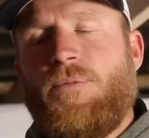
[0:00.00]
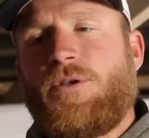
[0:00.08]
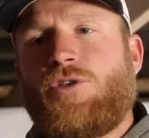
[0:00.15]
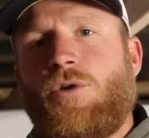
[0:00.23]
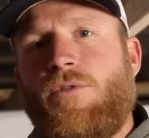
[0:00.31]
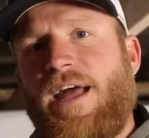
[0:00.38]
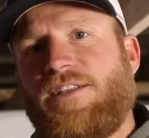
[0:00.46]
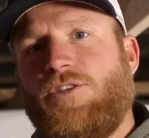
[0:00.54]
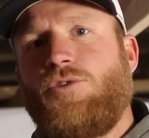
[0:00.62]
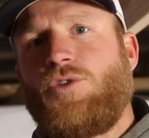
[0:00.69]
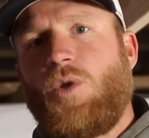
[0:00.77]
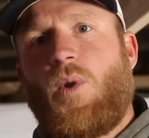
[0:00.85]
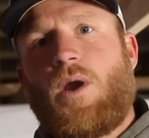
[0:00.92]
So that's
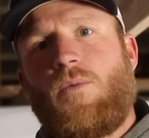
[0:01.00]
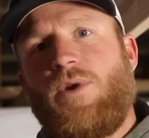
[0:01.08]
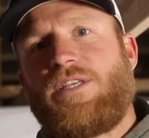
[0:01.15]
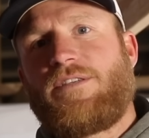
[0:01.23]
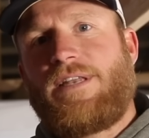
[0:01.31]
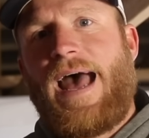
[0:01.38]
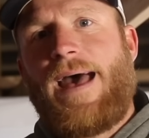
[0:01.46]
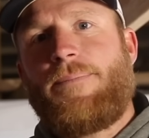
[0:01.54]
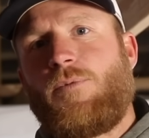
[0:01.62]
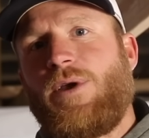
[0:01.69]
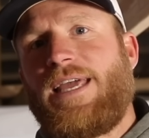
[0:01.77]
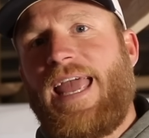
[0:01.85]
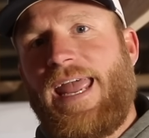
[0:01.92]
usually where we stop.
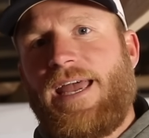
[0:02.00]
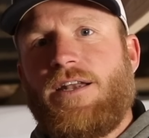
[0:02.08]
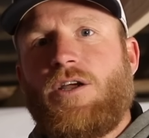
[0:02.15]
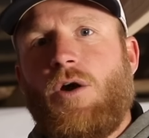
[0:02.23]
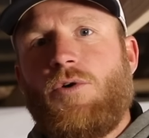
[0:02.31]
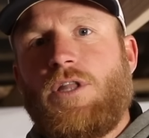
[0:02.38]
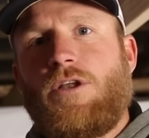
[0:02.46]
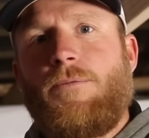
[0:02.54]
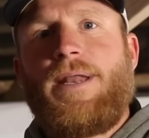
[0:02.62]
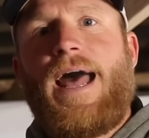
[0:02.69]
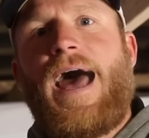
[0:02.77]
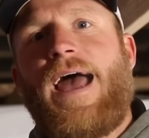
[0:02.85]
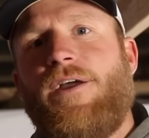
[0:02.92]
We can go a little
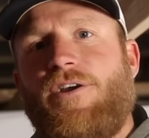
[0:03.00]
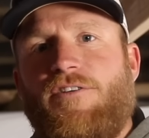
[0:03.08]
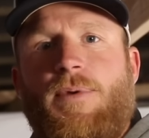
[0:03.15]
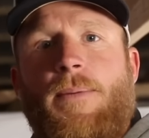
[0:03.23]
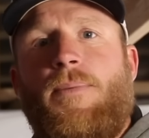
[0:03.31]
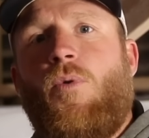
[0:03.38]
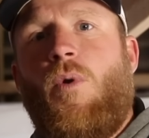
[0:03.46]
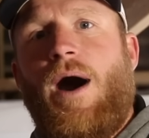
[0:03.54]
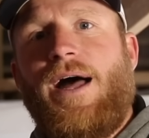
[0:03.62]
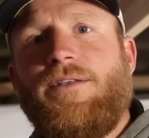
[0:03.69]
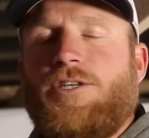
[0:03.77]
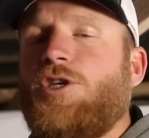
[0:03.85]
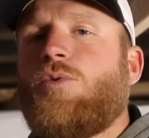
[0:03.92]
bit higher if people
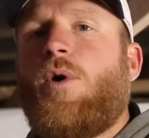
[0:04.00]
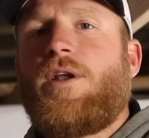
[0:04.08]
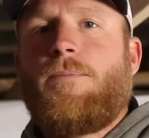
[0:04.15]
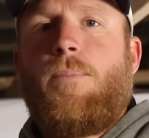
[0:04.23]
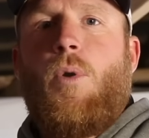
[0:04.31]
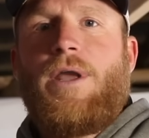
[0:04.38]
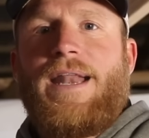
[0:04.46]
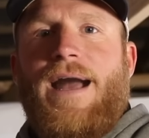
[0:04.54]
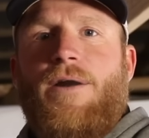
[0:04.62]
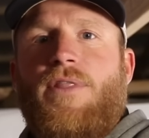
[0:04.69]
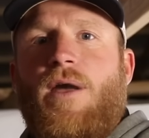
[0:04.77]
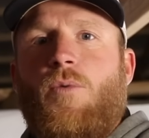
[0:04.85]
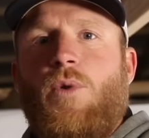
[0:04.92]
want. Just wanted to point
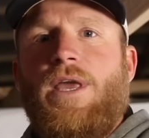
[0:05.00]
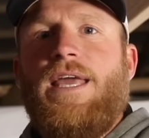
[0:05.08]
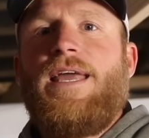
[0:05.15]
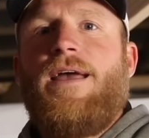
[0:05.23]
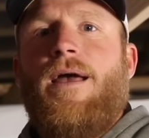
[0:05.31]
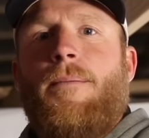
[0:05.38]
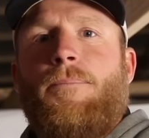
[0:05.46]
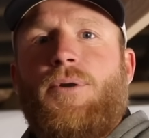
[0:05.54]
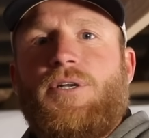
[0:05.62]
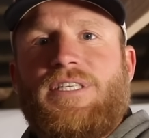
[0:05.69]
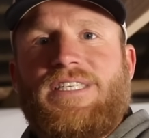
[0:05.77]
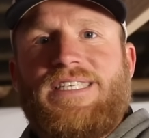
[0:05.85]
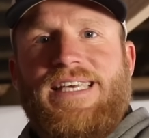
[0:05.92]
out that we
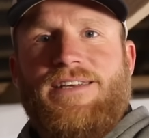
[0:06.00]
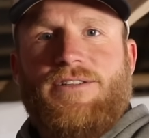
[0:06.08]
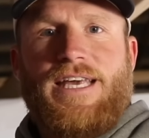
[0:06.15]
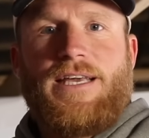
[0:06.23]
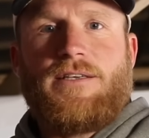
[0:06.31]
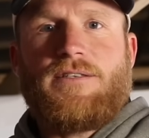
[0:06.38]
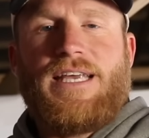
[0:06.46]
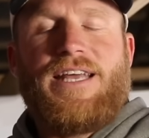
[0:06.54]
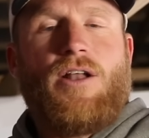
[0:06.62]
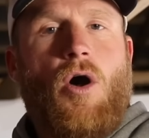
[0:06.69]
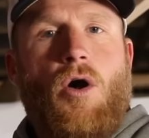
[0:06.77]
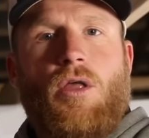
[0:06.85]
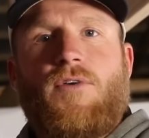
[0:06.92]
put ceilings in
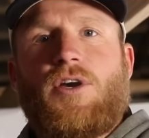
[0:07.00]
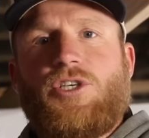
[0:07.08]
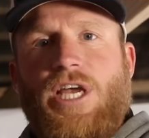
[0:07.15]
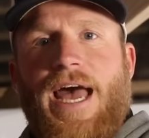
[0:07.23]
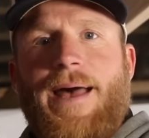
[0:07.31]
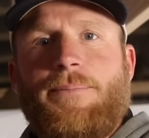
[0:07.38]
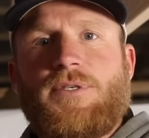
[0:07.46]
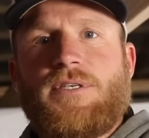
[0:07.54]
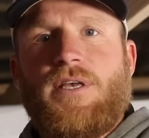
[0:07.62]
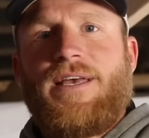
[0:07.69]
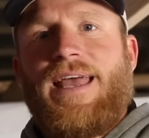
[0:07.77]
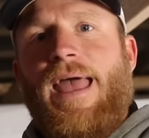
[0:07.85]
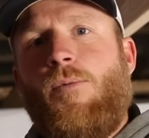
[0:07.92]
all of our shops,
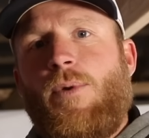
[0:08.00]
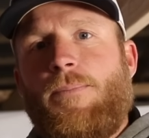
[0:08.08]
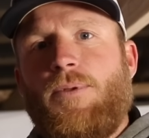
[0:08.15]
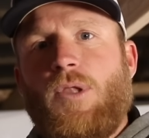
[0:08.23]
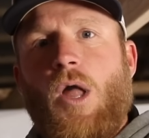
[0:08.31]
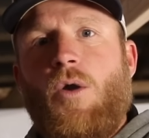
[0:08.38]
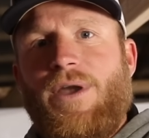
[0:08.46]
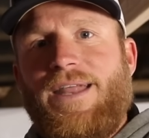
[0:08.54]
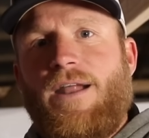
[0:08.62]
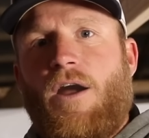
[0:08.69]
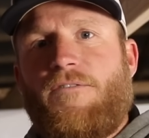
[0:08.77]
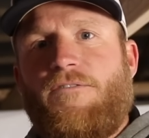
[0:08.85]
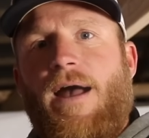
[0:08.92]
and we blow in
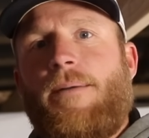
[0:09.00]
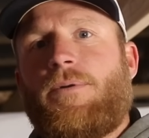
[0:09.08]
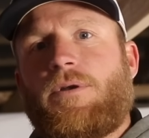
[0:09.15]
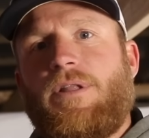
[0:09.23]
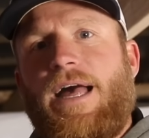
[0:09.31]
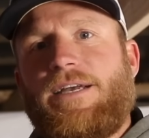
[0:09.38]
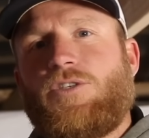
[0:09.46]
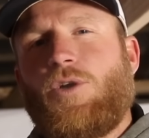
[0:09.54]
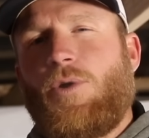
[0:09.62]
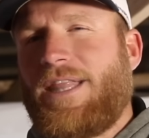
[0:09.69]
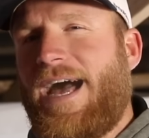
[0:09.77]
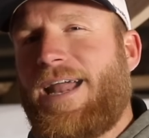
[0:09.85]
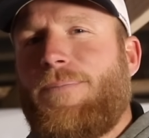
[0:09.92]
our fiberglass. So
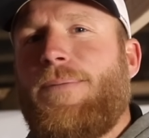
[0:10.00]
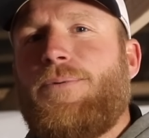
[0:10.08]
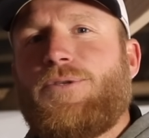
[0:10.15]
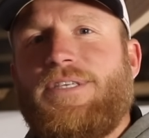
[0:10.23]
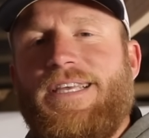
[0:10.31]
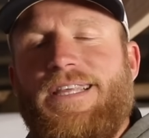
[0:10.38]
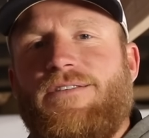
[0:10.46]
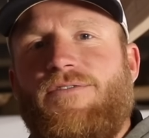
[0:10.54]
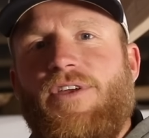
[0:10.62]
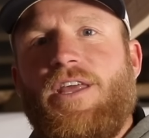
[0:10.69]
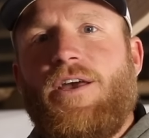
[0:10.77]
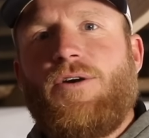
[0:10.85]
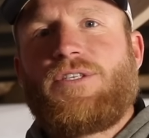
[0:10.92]
a lot of people see these
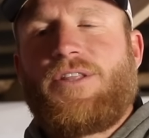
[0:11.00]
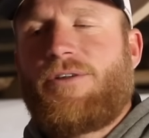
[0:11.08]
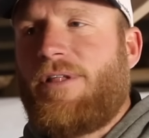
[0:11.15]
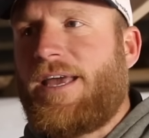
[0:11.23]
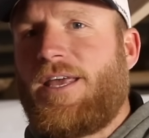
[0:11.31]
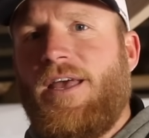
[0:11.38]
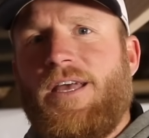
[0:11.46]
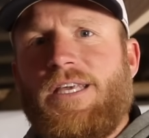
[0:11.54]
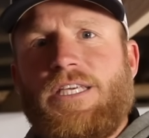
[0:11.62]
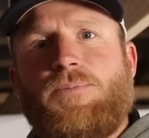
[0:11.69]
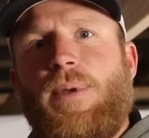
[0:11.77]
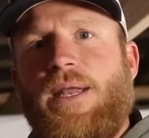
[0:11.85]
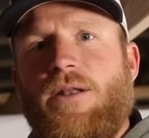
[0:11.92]
videos and they're like,
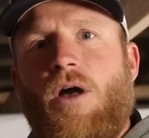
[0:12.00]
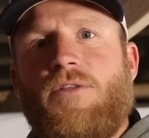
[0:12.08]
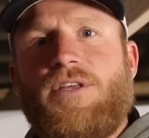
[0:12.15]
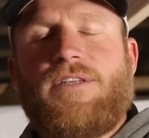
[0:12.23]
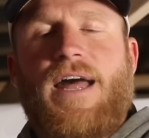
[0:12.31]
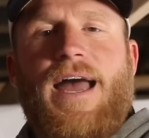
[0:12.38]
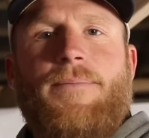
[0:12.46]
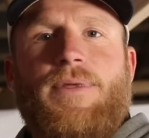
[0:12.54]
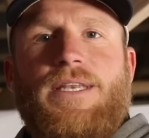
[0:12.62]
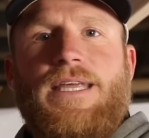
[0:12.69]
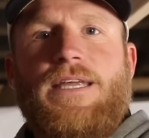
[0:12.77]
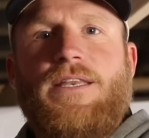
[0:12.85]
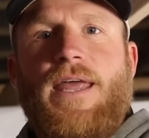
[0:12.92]
you spend all this time
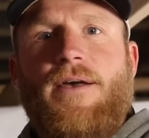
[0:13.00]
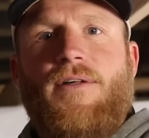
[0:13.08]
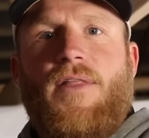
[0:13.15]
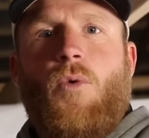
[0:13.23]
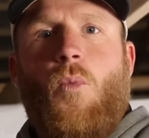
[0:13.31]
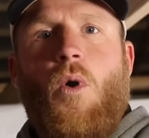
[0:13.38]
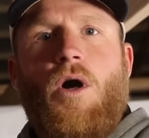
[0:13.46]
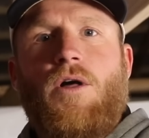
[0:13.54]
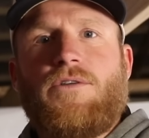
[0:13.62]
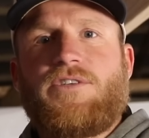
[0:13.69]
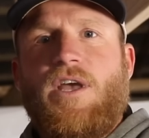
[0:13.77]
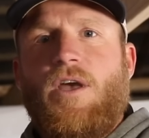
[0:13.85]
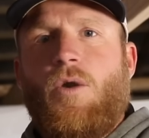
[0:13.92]
in detail on the
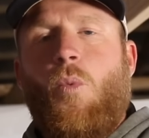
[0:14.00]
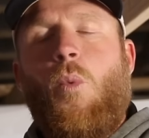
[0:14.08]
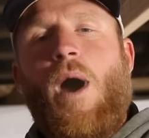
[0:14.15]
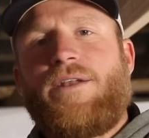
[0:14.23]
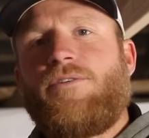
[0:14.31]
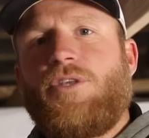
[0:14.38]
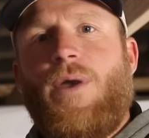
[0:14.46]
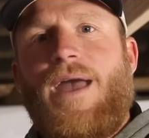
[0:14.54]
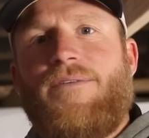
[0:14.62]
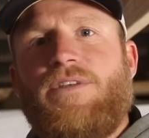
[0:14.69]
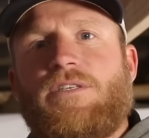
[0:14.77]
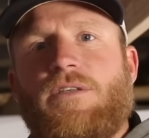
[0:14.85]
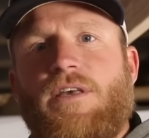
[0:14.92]
walls, why don't you
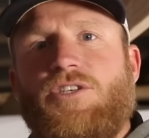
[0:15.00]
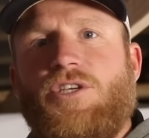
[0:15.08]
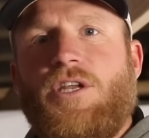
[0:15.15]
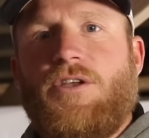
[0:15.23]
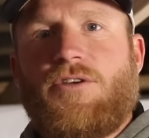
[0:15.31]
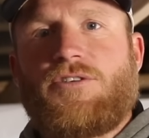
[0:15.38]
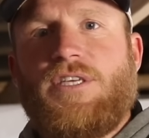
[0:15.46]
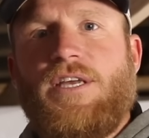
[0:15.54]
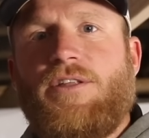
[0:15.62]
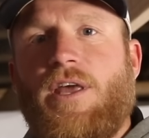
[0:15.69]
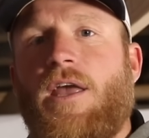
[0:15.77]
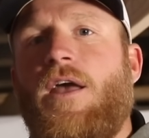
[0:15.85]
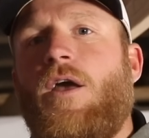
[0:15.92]
have insulation in your
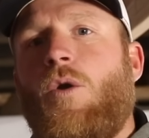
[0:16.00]
ceiling?